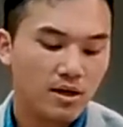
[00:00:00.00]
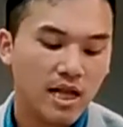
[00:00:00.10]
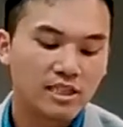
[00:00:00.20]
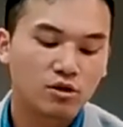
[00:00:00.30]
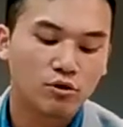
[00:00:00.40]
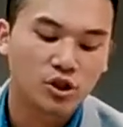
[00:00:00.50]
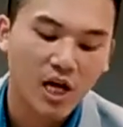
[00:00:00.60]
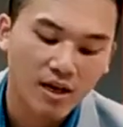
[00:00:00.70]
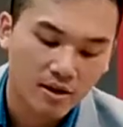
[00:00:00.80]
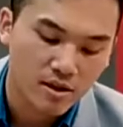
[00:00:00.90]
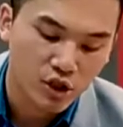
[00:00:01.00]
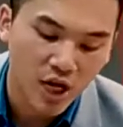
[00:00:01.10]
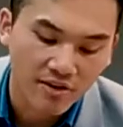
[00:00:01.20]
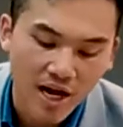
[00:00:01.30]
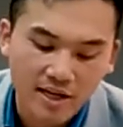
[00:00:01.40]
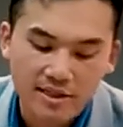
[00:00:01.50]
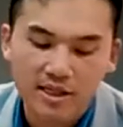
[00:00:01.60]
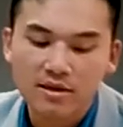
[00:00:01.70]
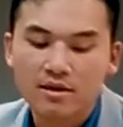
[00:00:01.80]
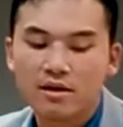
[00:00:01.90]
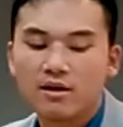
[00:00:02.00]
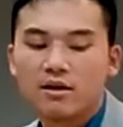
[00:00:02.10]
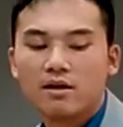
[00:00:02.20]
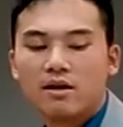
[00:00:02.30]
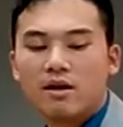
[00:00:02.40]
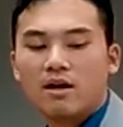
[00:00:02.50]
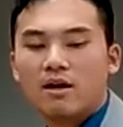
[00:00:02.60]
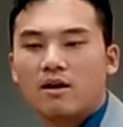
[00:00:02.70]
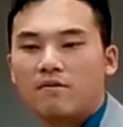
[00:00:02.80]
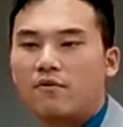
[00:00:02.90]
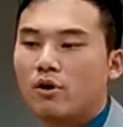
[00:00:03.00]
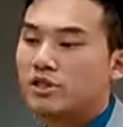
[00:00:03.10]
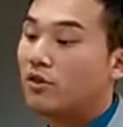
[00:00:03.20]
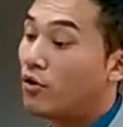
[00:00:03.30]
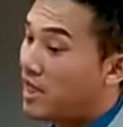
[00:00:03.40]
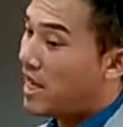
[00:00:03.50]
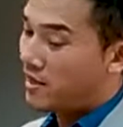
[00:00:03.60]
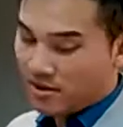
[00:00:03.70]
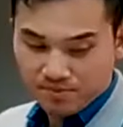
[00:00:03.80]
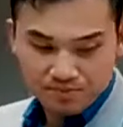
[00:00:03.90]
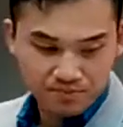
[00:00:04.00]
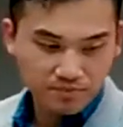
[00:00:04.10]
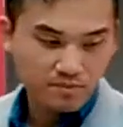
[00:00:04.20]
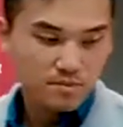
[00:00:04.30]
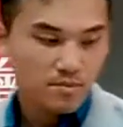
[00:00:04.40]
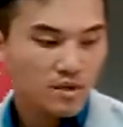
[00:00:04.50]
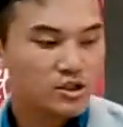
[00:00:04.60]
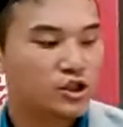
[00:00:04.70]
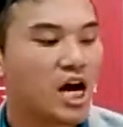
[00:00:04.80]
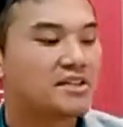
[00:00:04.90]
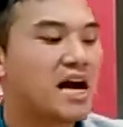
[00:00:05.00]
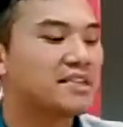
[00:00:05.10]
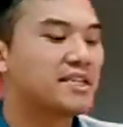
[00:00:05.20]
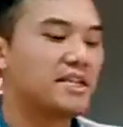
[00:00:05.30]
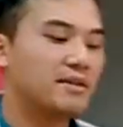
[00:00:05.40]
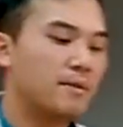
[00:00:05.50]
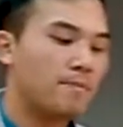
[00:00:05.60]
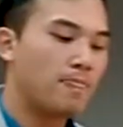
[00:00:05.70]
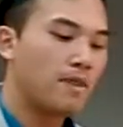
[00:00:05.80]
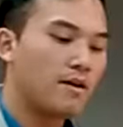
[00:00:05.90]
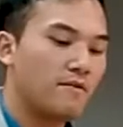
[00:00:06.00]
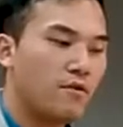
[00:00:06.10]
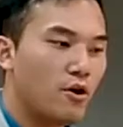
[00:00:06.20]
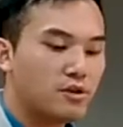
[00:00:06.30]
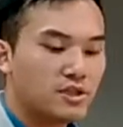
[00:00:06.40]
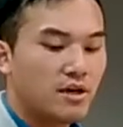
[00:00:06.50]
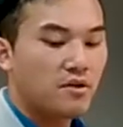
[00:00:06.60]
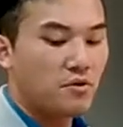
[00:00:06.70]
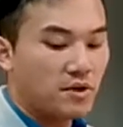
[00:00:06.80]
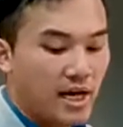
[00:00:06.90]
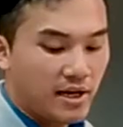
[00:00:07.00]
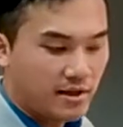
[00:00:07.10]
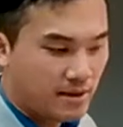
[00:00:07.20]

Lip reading: Let's go to John 19, verse 38. John 19, verse 38.